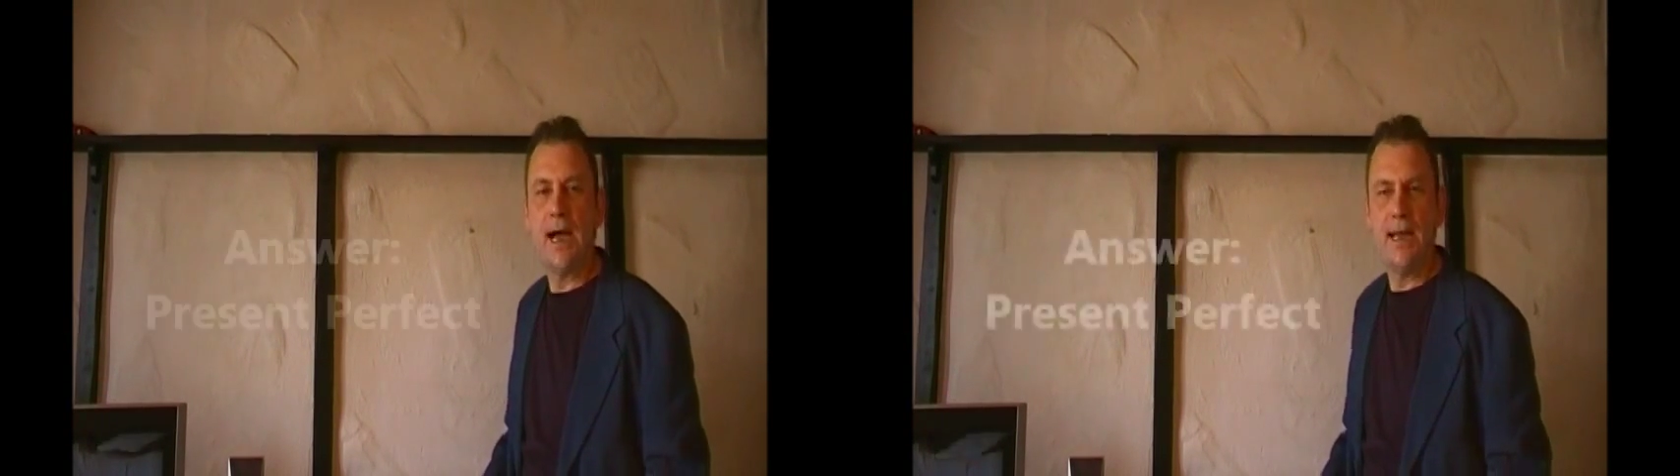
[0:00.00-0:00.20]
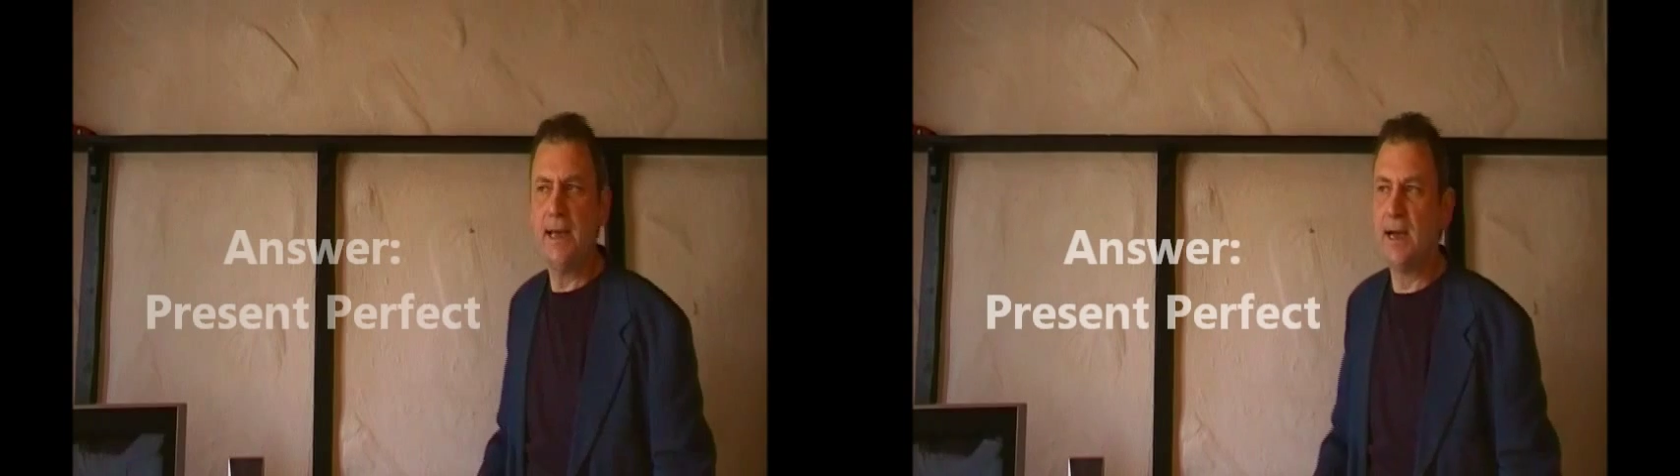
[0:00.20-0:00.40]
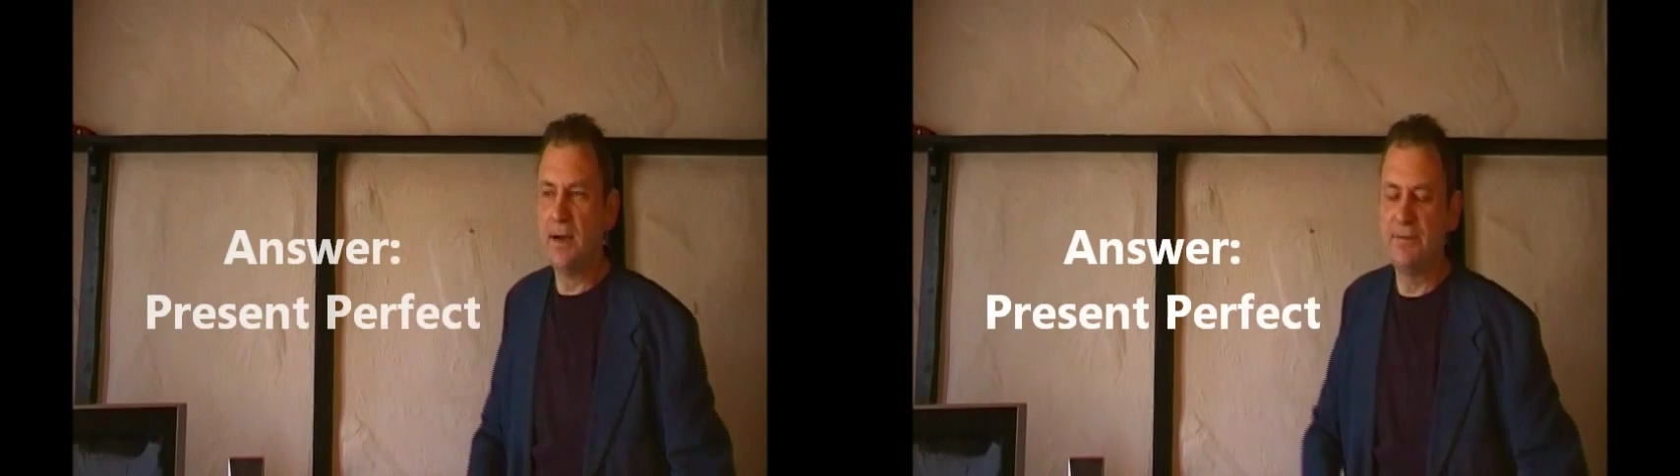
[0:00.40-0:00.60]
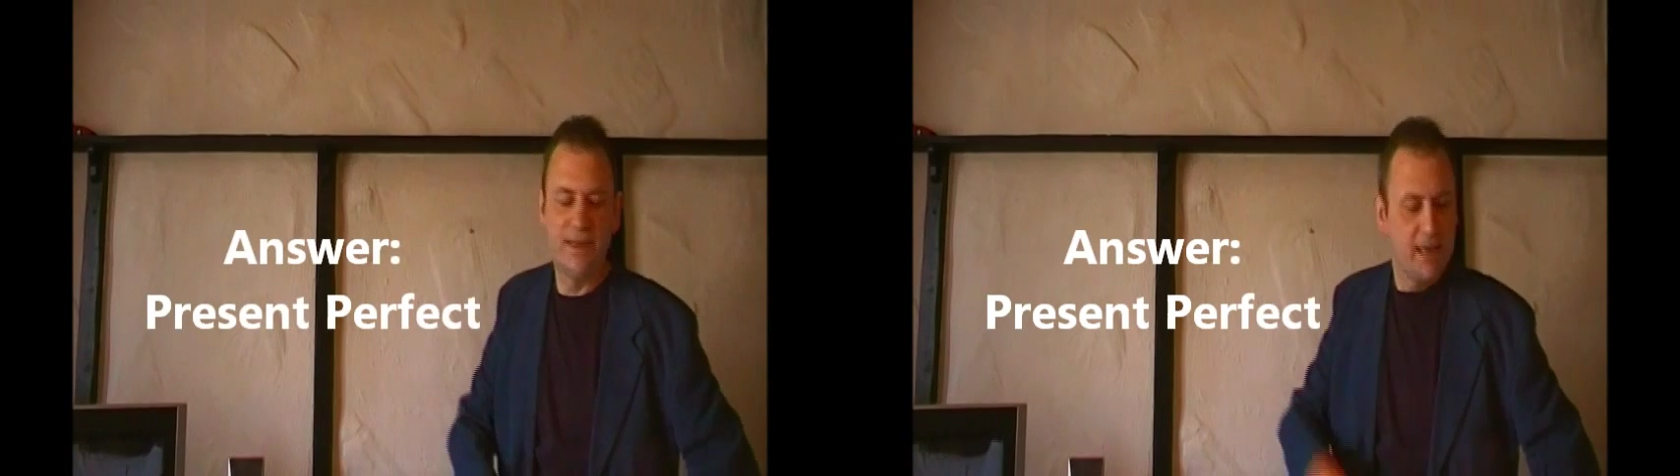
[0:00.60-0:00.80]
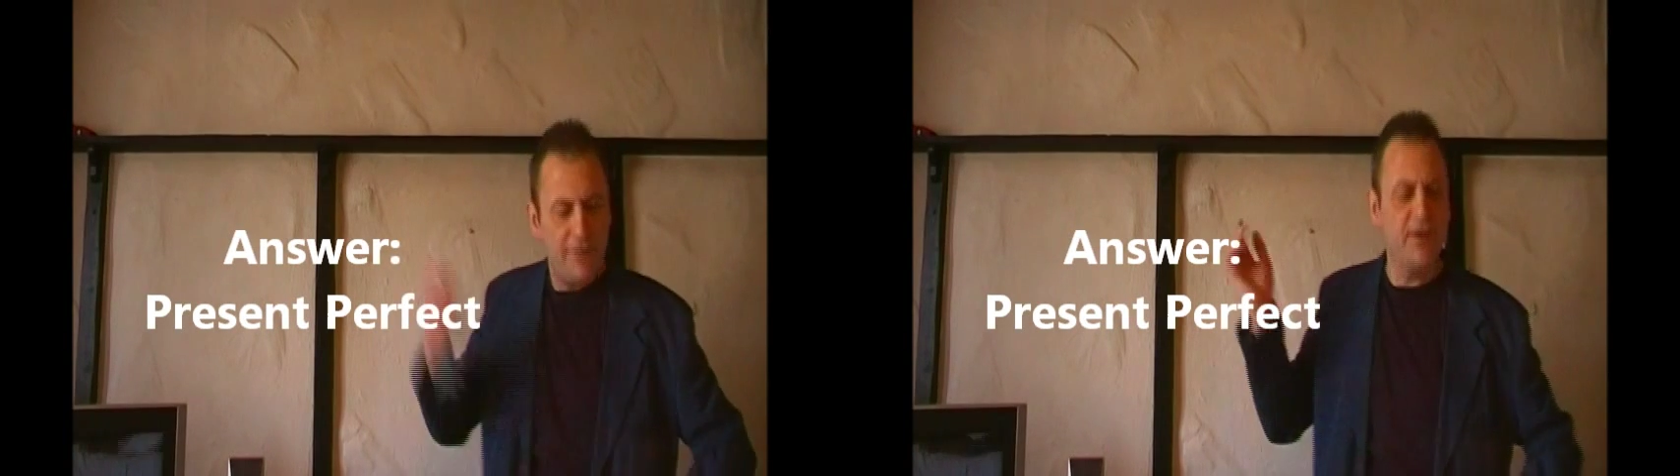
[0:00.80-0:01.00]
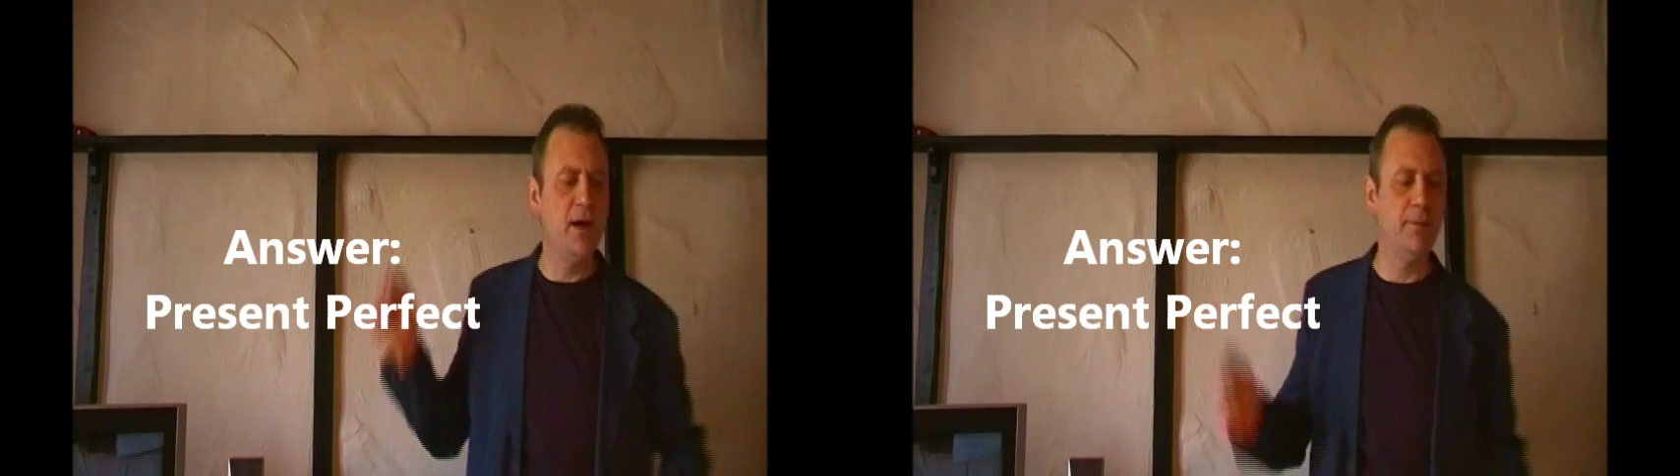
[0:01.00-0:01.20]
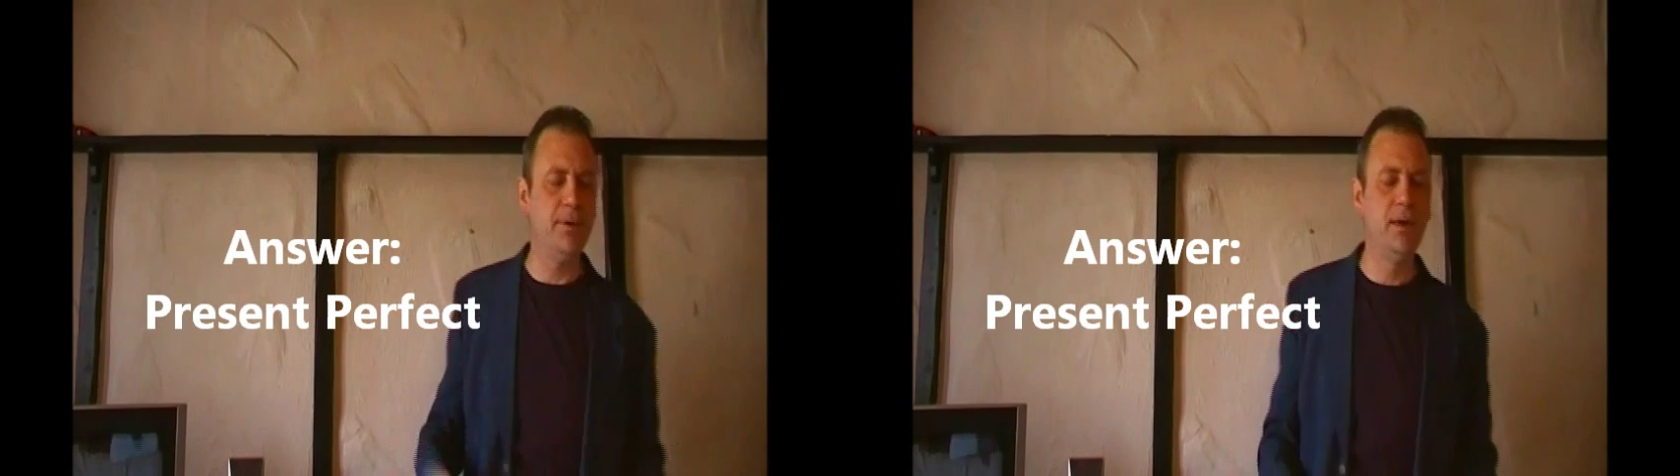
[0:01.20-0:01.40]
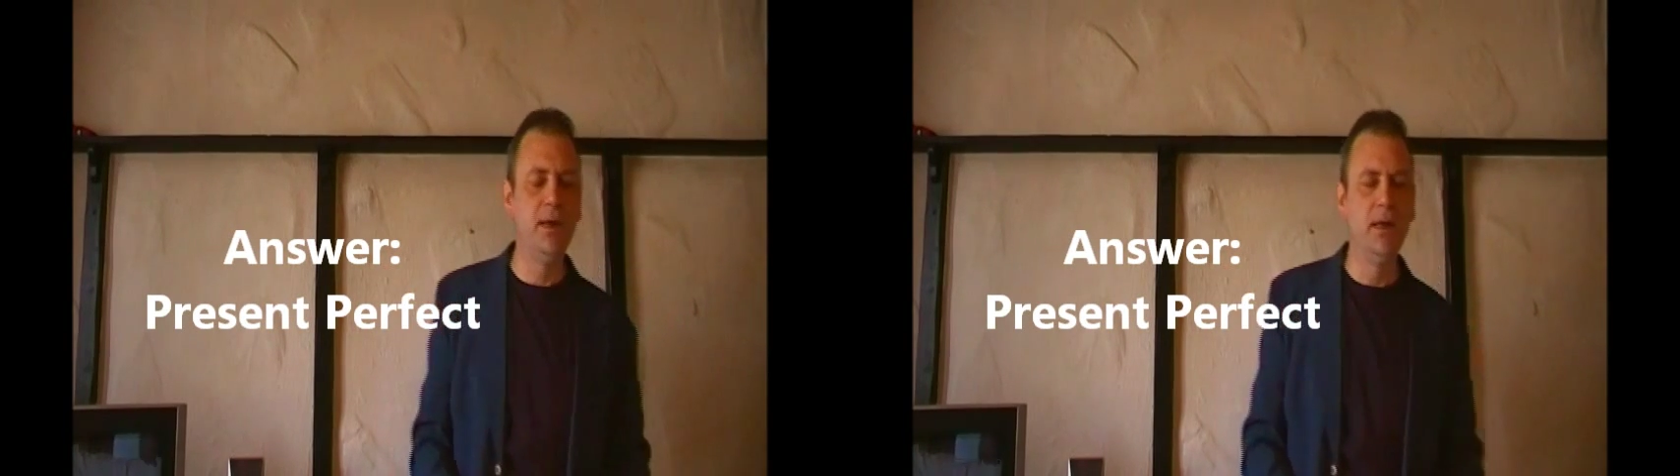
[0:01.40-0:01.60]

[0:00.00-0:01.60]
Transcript: I have given up